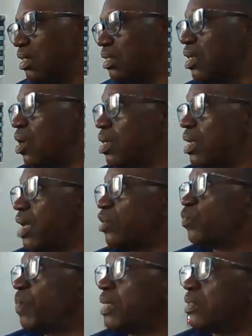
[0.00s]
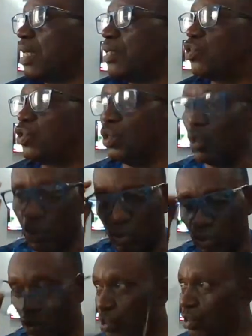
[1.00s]
They are only expected
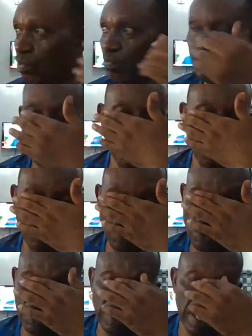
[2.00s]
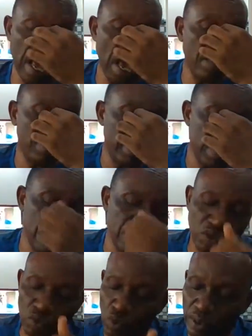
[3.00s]
to produce the
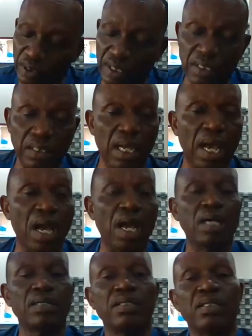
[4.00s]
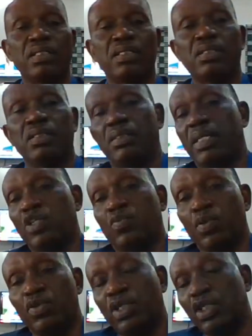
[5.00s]
evidence within their
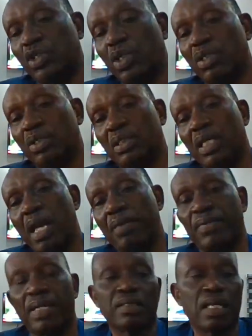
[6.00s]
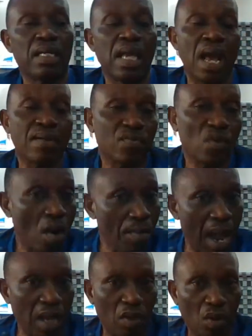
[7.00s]
disposition, the evidence that they have come
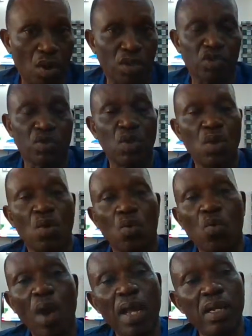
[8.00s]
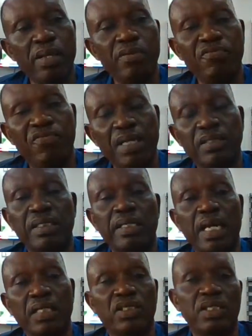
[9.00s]
across while
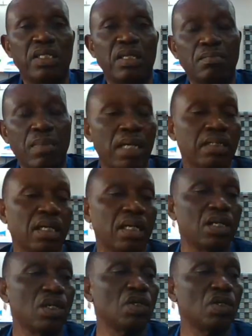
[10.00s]
investigating the matter.